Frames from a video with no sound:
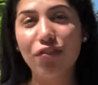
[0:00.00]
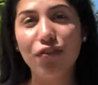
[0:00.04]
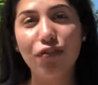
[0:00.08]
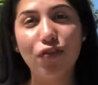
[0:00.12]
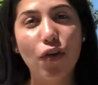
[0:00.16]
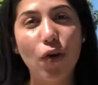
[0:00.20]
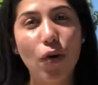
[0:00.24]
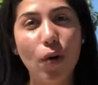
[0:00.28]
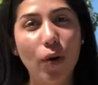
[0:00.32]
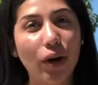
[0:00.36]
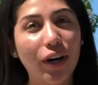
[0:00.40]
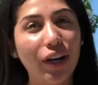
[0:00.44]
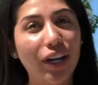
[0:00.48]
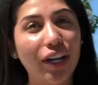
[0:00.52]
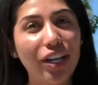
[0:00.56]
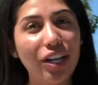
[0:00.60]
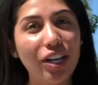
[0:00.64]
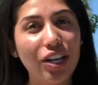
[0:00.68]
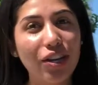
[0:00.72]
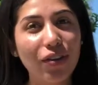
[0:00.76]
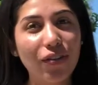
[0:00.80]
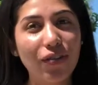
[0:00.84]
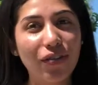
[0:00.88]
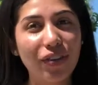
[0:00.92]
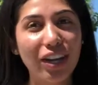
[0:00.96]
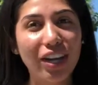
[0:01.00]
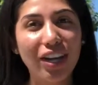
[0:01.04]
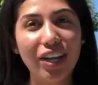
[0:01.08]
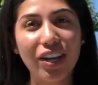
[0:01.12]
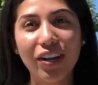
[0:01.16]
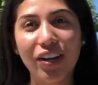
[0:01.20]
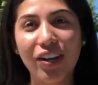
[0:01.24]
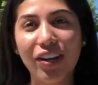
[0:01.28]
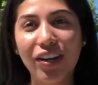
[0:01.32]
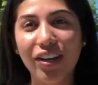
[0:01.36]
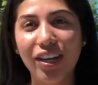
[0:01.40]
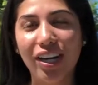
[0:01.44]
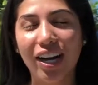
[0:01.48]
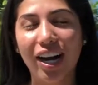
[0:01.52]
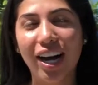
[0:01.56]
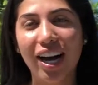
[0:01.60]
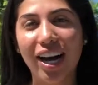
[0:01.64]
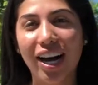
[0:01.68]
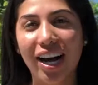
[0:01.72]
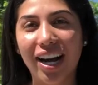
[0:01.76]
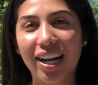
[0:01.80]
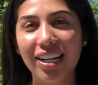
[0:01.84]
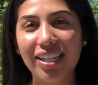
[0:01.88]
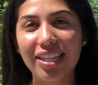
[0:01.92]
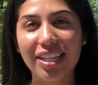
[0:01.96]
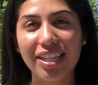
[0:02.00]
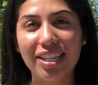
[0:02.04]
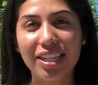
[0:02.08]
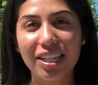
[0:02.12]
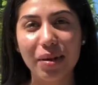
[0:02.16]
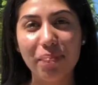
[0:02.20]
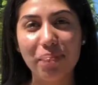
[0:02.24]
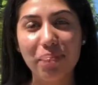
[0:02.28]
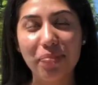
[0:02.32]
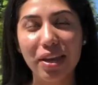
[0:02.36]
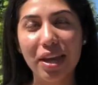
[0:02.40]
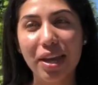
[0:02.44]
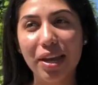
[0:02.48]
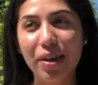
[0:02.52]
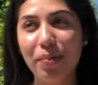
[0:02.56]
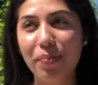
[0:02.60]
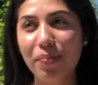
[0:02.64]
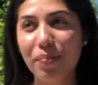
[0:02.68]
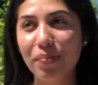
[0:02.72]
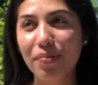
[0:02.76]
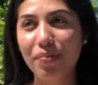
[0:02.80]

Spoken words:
for a new video on something,